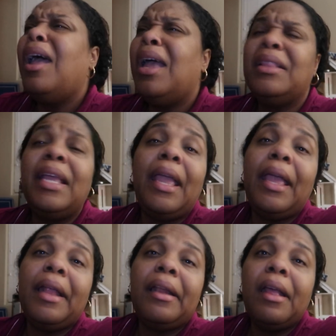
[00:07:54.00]
and
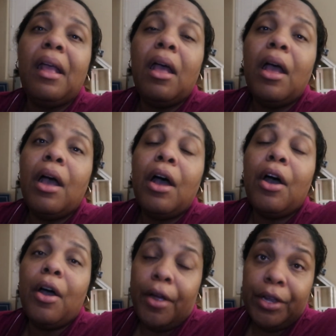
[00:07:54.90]
then
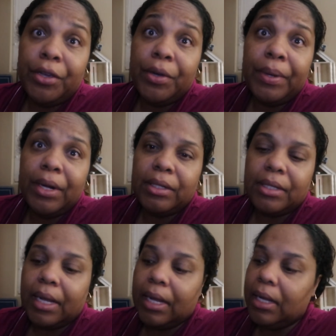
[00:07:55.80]
arguing with
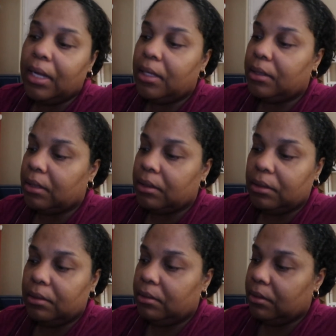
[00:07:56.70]
Jose, it just,
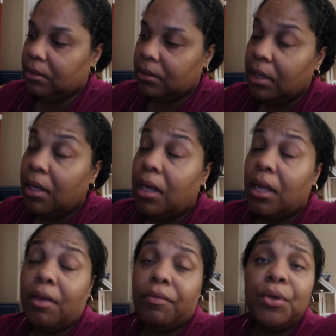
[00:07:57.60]

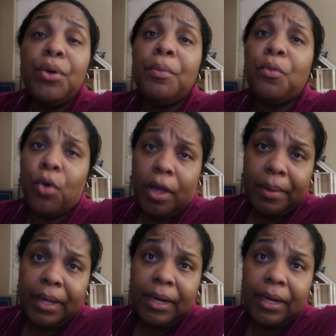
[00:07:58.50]
if you a
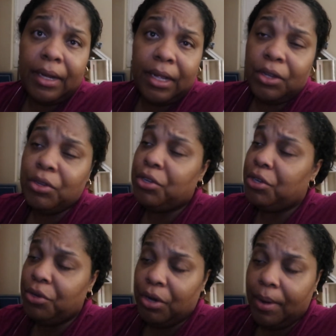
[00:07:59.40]
woman and
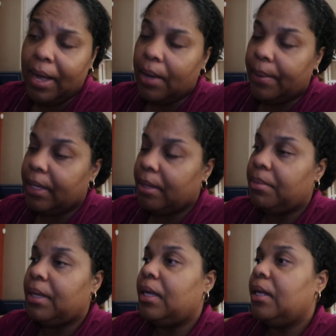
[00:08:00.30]
you know how it can
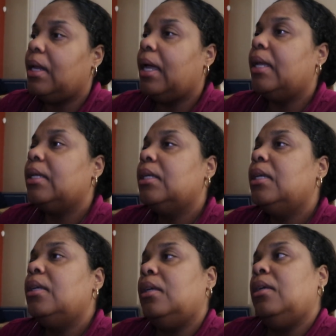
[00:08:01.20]
be, like,
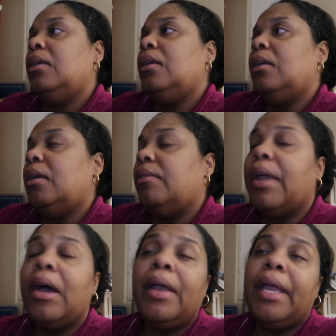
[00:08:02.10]
if y'all